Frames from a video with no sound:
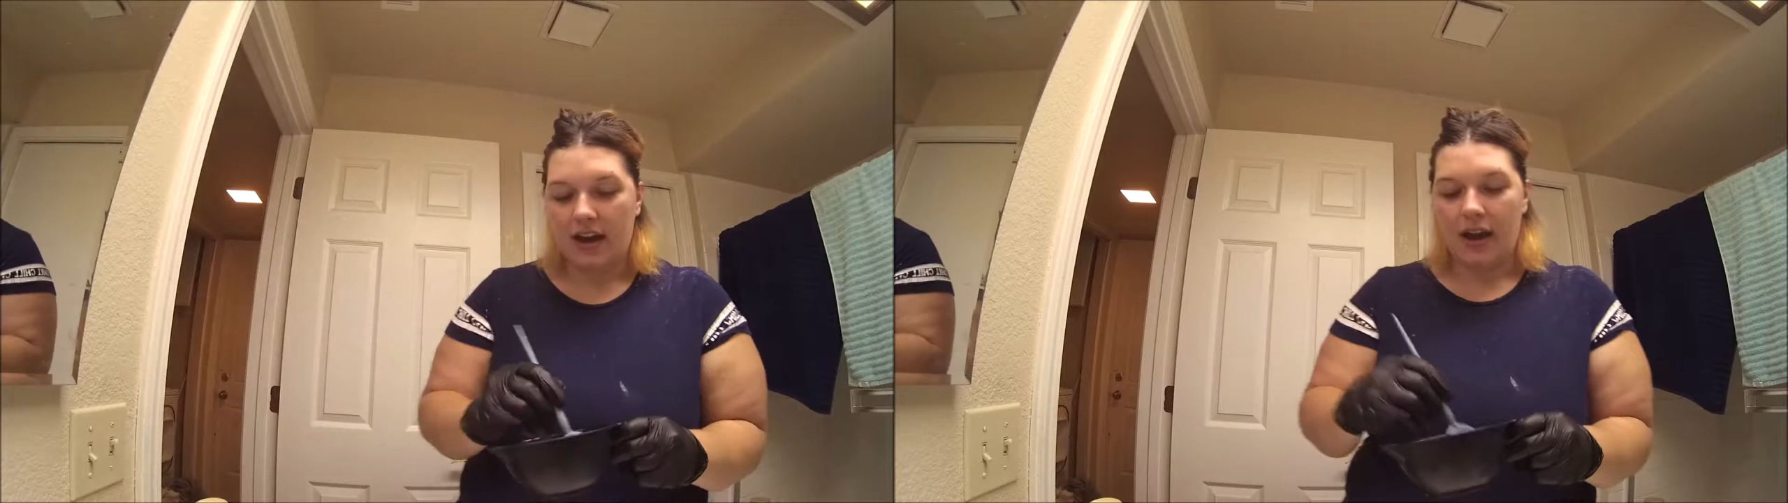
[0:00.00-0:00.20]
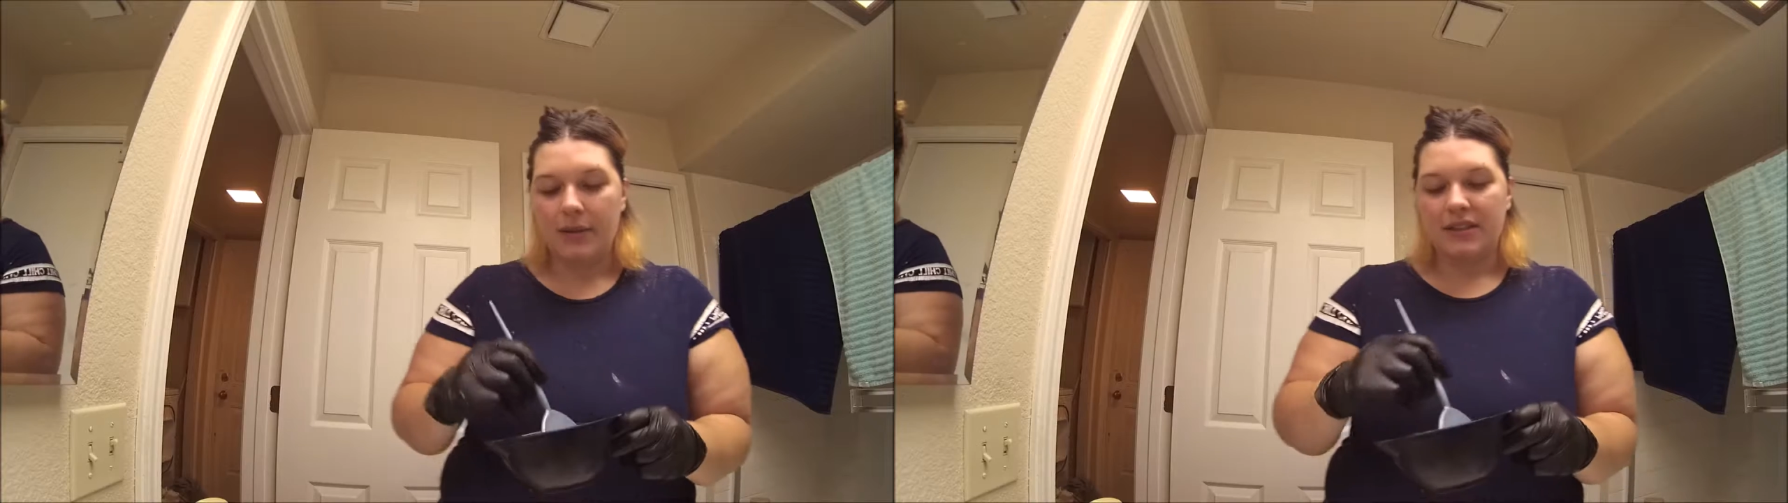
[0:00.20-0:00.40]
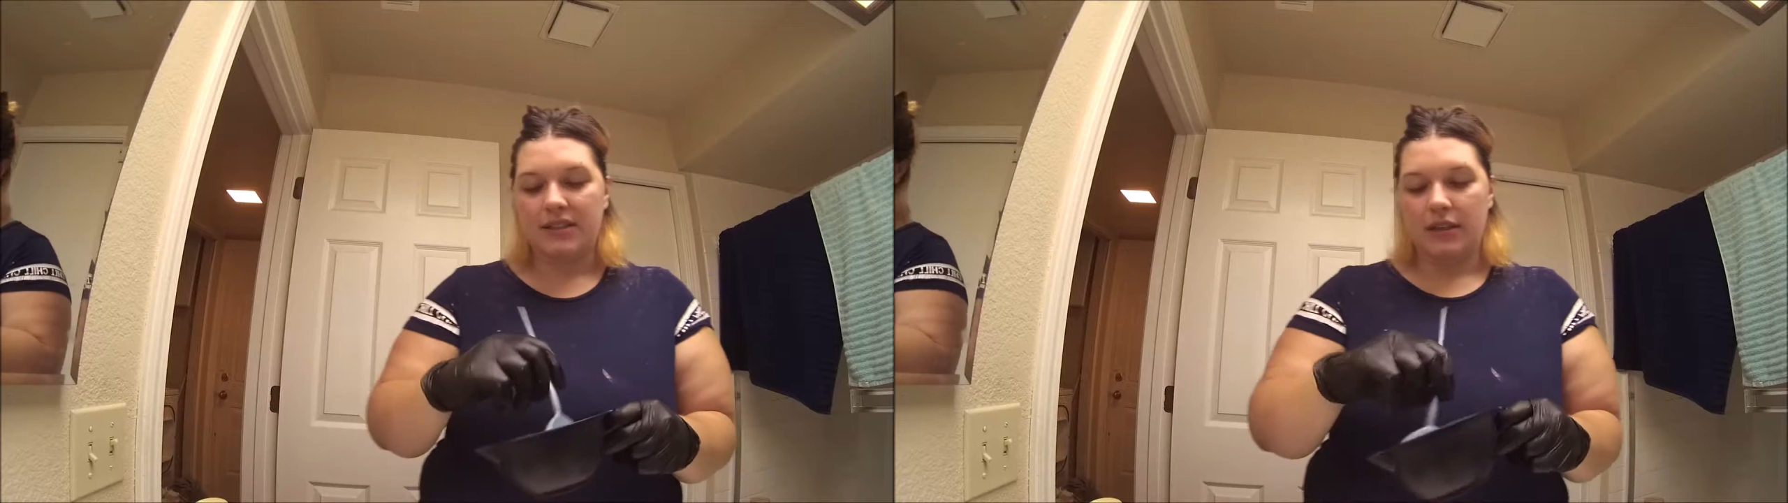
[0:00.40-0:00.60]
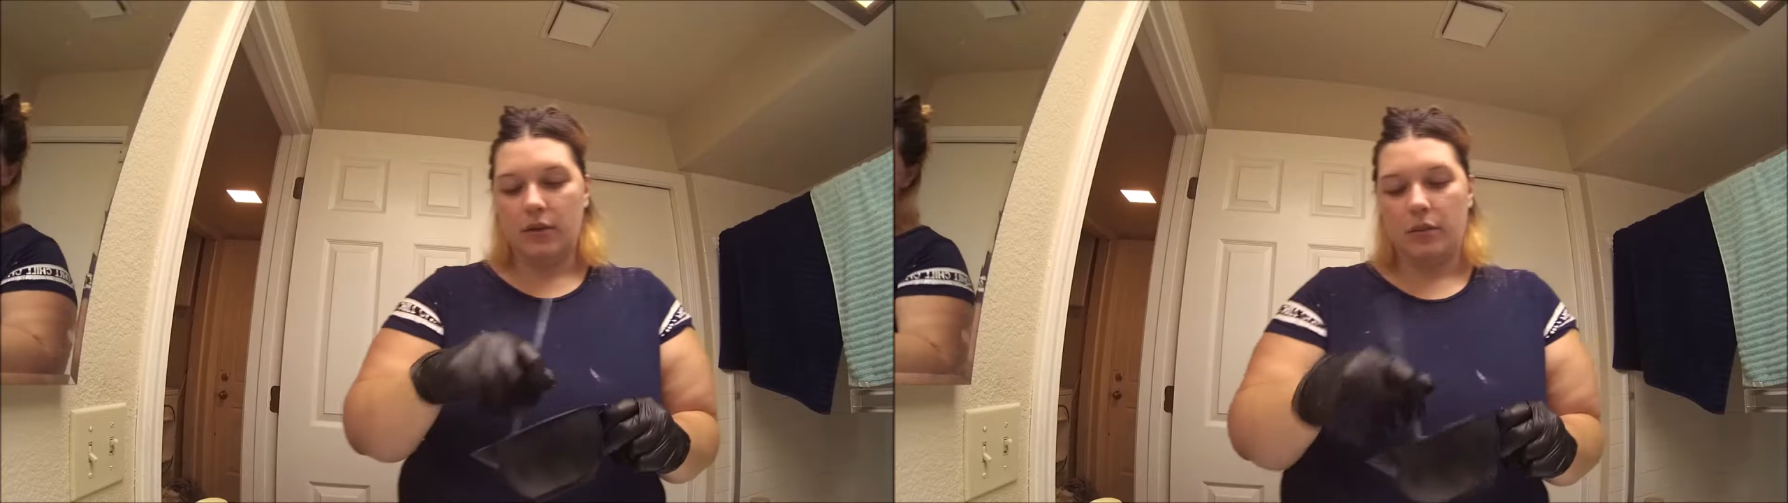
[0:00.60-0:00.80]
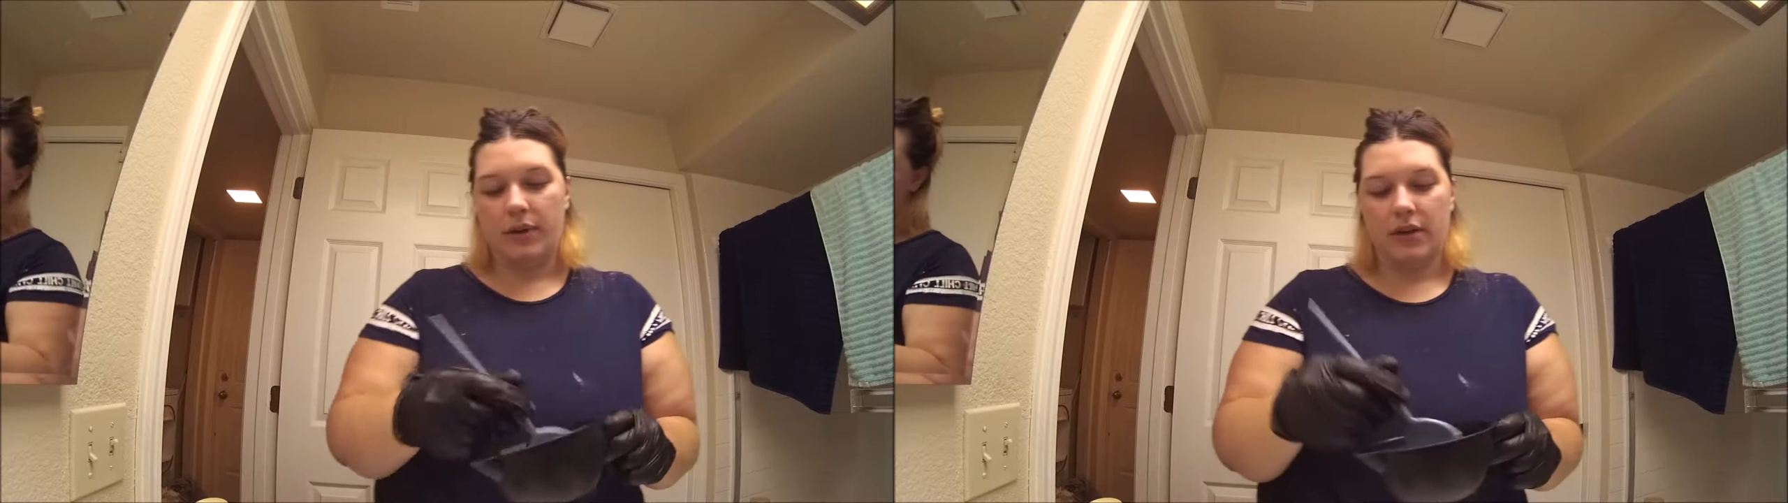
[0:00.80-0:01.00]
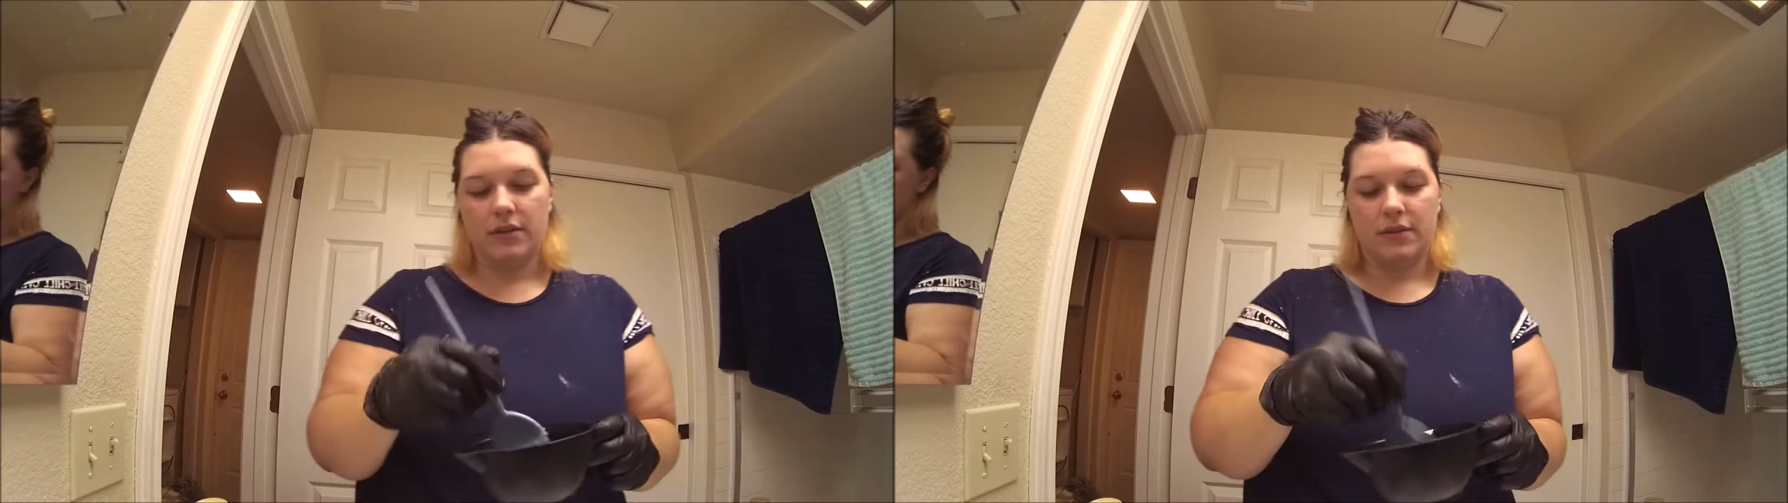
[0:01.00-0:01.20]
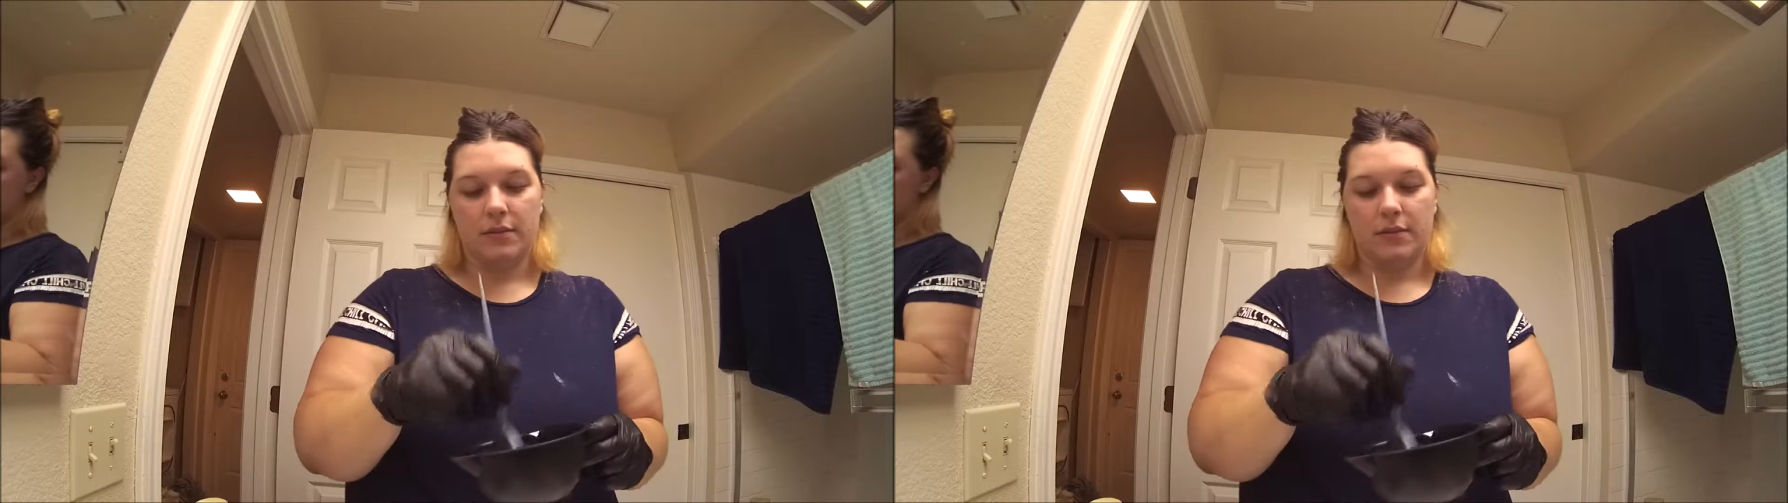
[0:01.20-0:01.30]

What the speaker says: I mixed equal parts